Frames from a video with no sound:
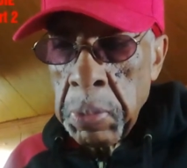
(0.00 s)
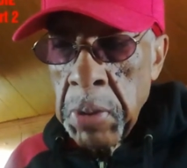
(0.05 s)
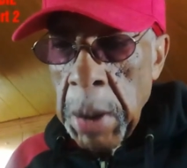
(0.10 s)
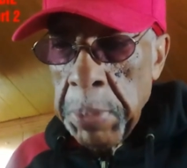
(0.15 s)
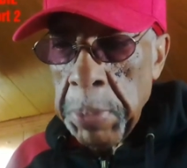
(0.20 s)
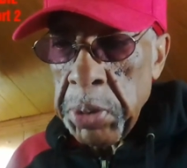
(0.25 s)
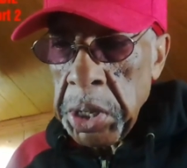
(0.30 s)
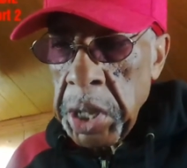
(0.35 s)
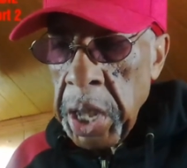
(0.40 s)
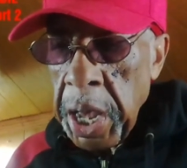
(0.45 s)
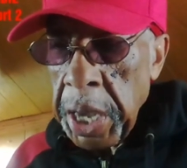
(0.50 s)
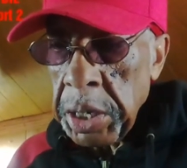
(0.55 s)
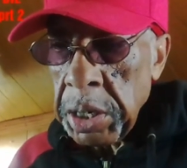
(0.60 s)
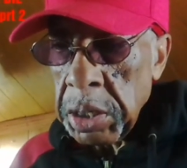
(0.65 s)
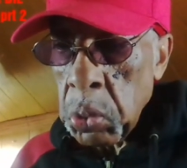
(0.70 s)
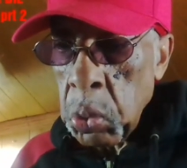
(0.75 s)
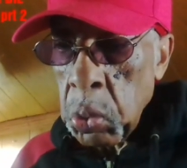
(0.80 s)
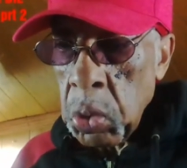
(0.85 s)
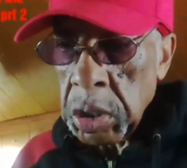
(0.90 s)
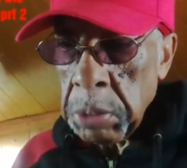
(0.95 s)

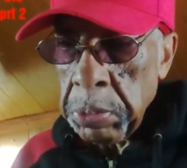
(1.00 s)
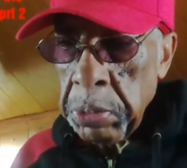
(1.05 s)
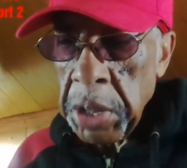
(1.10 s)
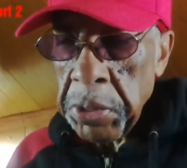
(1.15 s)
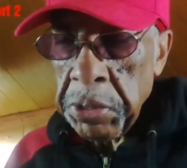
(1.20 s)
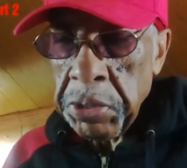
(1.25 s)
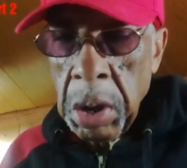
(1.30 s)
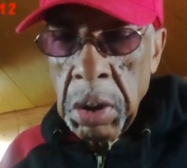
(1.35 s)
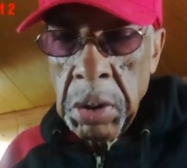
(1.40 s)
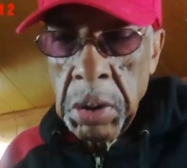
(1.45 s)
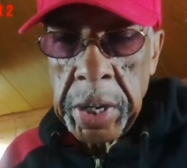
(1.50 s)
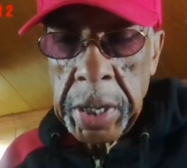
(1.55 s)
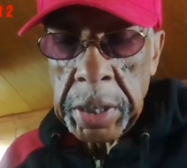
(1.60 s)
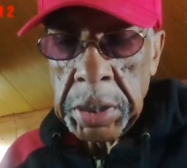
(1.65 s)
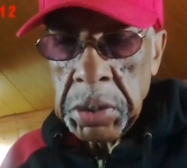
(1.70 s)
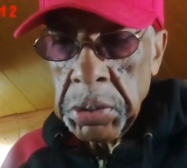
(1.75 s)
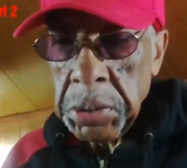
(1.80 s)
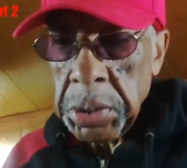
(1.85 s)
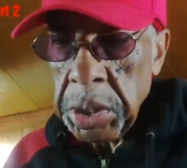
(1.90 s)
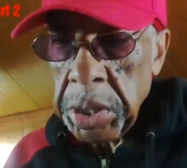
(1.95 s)
propaganda is what's being thrown
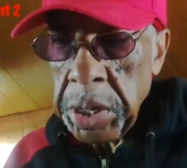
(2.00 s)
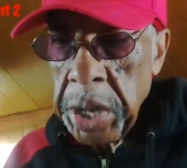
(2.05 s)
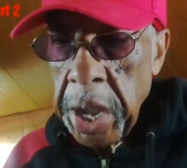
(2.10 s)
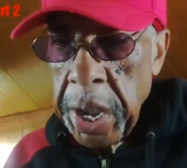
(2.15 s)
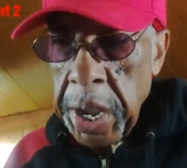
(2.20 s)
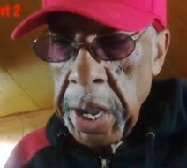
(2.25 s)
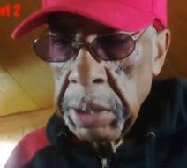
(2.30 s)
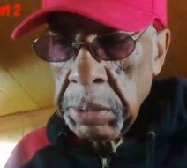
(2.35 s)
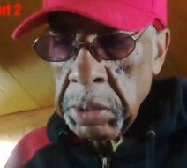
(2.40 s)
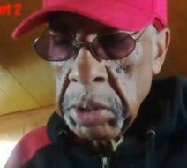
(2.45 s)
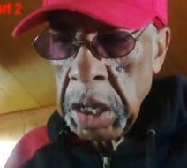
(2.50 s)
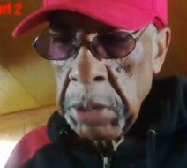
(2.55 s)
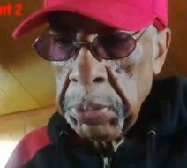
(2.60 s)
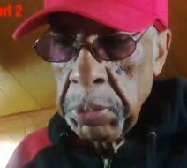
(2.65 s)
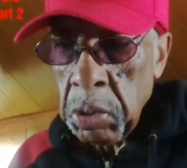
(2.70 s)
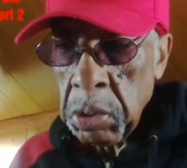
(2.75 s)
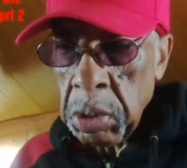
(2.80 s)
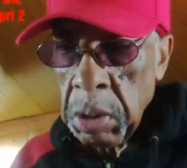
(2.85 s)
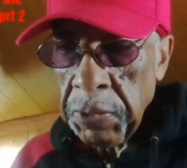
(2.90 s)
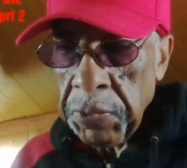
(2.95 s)
at you today,
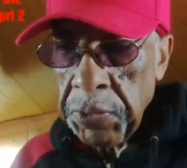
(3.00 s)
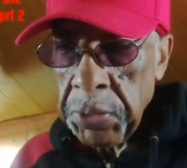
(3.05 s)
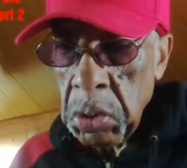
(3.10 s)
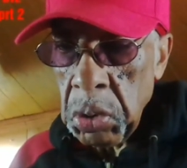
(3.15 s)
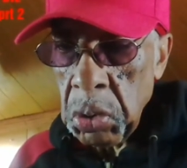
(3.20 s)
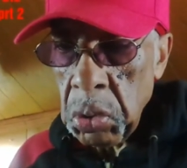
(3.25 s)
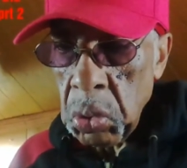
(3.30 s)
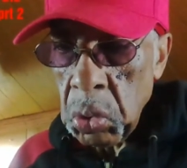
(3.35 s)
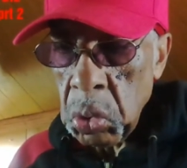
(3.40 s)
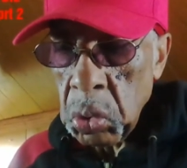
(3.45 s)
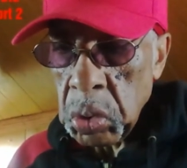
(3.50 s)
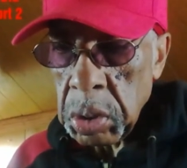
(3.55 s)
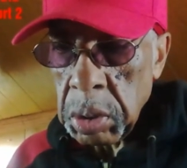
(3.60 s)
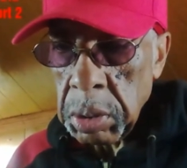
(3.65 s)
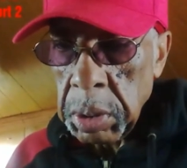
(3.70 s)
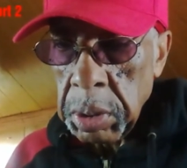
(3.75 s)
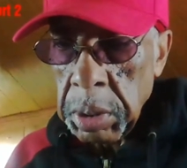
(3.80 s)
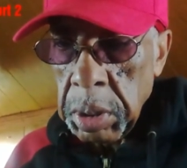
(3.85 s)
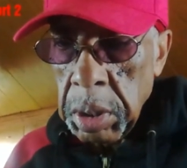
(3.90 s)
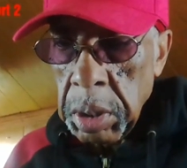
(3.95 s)
keep you confused.
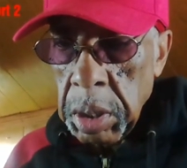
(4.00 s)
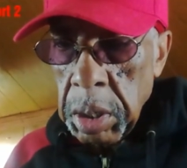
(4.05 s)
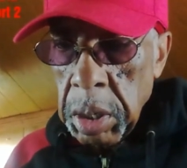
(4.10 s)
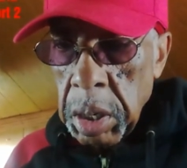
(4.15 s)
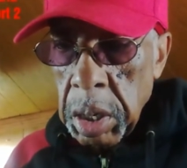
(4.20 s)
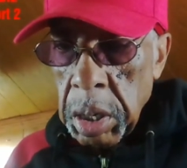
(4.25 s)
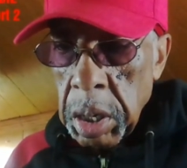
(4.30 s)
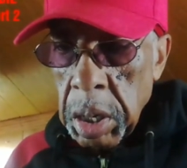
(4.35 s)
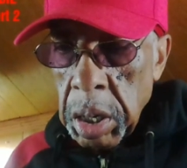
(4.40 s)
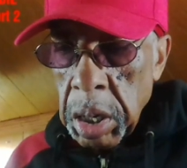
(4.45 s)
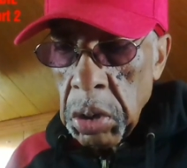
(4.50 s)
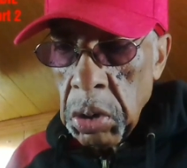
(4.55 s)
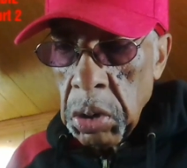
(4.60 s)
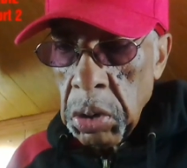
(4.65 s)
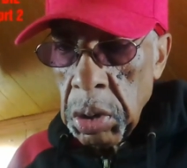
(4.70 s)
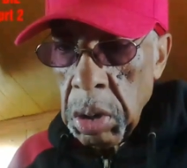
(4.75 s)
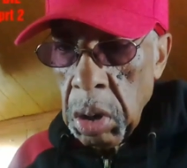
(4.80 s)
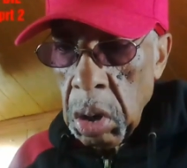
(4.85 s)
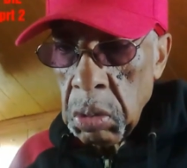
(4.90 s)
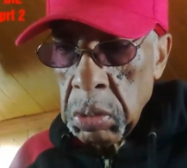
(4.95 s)

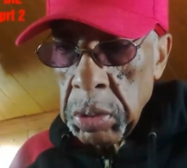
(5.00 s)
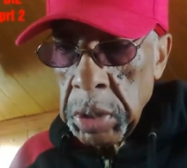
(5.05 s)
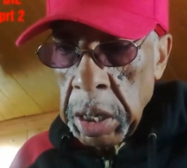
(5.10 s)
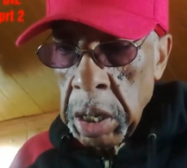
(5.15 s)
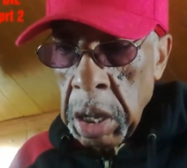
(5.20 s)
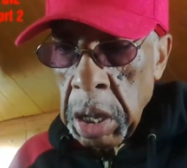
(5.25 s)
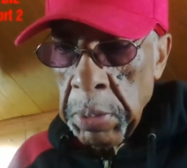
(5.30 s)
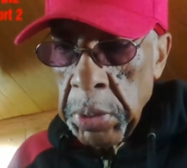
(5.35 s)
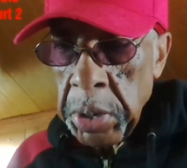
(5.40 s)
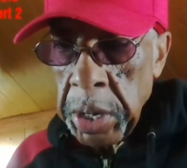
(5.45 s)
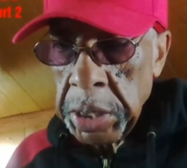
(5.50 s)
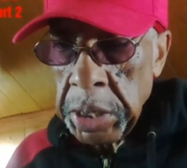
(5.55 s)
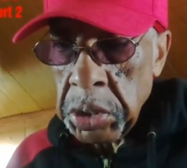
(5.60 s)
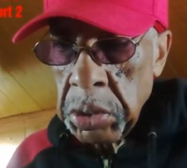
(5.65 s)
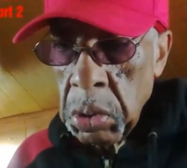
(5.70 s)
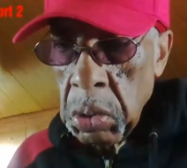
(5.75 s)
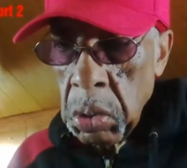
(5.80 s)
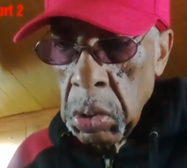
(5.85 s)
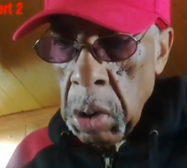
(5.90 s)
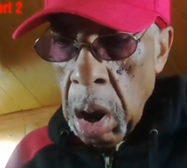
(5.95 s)
You know, they're coming at
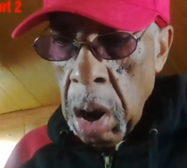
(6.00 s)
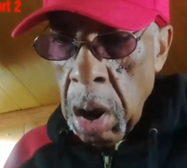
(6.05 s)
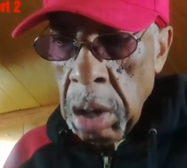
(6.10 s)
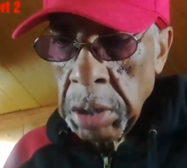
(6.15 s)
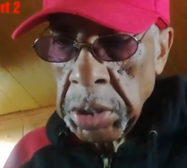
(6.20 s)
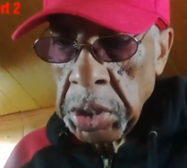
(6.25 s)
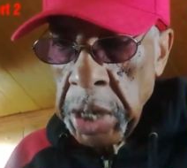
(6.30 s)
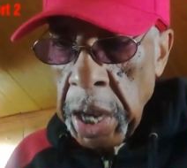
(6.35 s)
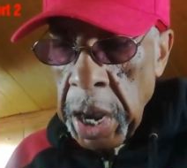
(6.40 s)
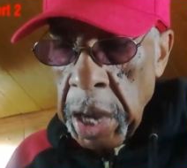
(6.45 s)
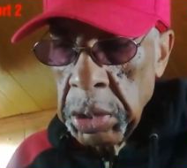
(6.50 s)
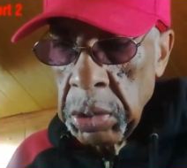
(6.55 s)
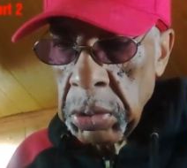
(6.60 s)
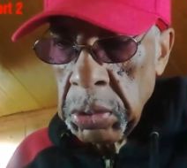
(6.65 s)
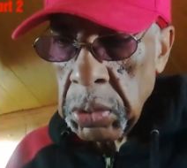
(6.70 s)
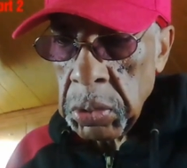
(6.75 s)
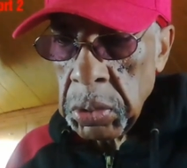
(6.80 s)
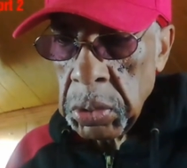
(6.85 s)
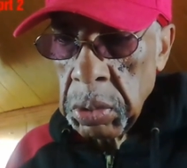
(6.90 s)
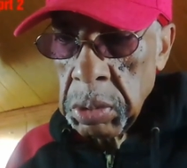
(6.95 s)
you on all
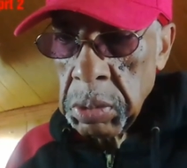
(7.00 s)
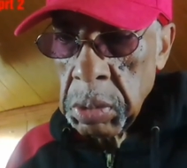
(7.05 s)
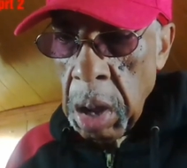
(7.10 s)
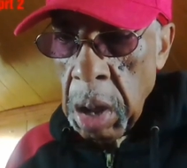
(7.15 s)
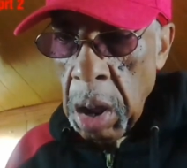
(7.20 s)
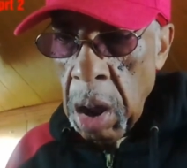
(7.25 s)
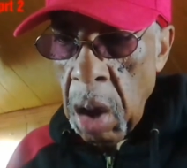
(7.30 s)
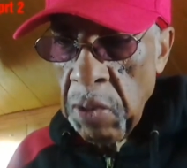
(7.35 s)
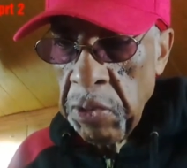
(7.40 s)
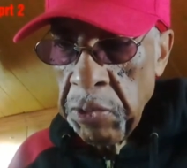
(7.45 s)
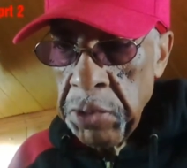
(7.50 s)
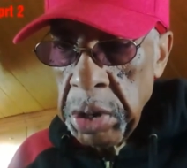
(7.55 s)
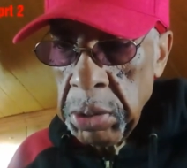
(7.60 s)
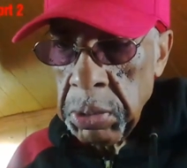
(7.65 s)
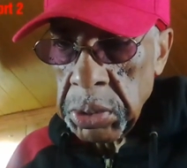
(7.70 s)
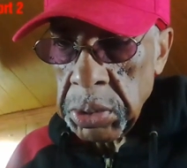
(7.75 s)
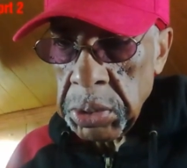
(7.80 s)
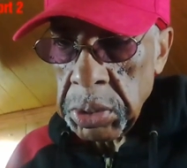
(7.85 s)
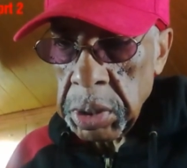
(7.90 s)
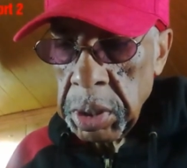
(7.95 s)
channels, all
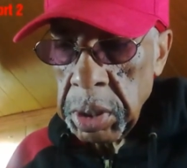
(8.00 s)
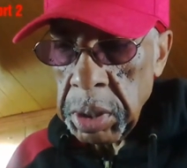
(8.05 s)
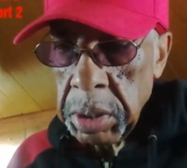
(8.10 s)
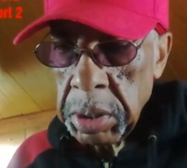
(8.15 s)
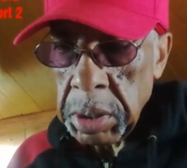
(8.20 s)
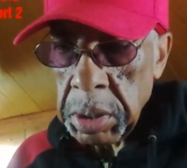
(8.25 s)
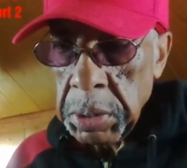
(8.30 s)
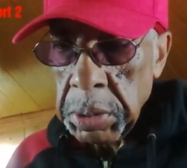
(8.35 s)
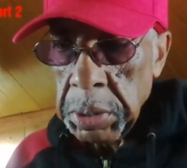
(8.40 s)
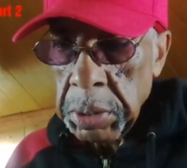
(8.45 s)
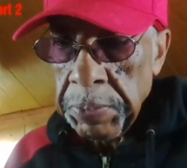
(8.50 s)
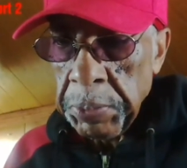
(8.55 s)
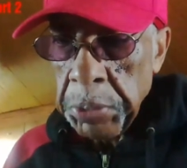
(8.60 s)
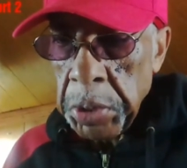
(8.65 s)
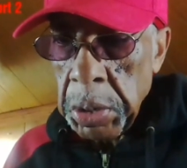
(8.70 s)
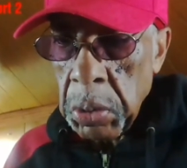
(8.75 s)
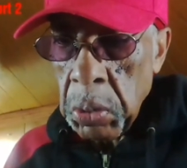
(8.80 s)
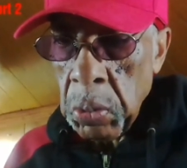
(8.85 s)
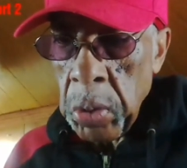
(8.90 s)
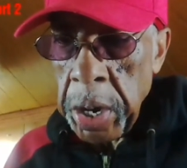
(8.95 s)
frequencies.
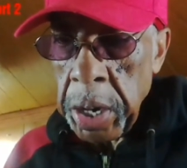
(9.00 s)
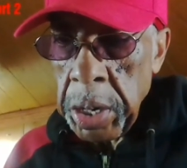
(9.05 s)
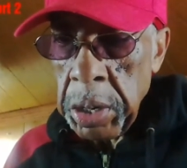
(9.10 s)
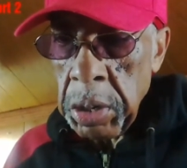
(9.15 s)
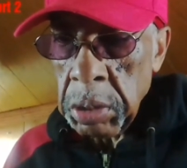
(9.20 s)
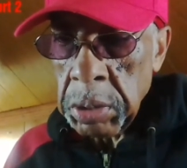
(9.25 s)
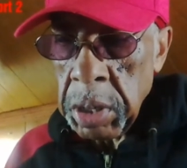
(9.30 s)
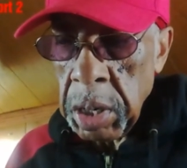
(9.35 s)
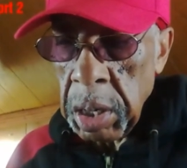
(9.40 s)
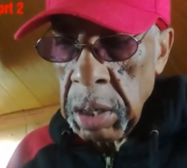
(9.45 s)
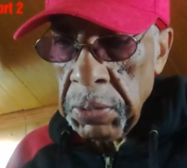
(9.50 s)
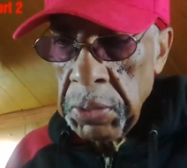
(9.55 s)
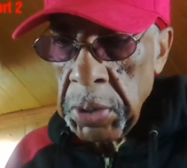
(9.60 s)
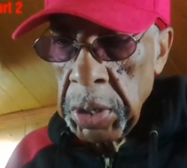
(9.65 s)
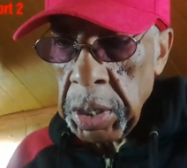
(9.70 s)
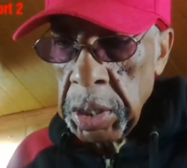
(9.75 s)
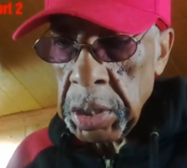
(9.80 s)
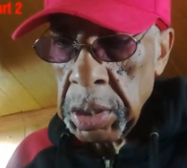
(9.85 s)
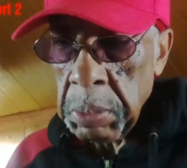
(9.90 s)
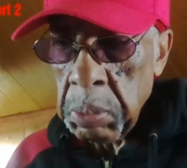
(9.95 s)
Radio,
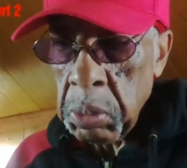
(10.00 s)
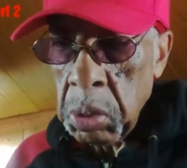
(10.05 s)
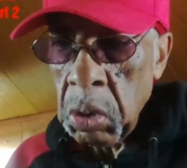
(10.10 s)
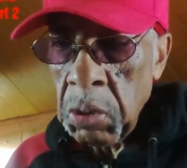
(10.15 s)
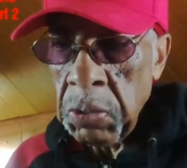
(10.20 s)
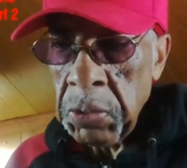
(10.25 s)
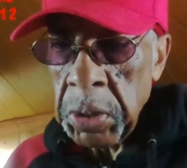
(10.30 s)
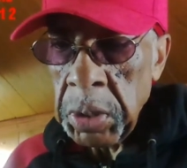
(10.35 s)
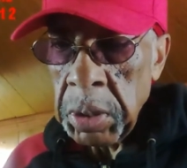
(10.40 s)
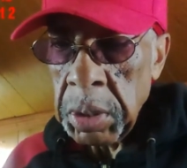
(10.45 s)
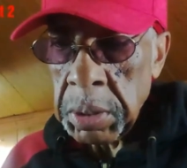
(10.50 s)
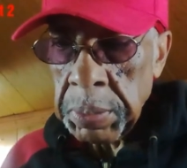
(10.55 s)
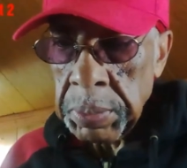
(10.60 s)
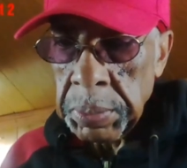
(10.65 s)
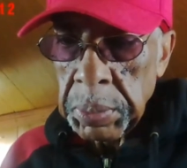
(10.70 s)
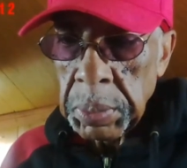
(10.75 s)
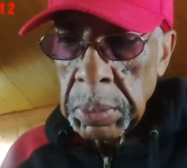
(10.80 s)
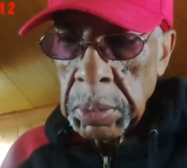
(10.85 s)
television, movies,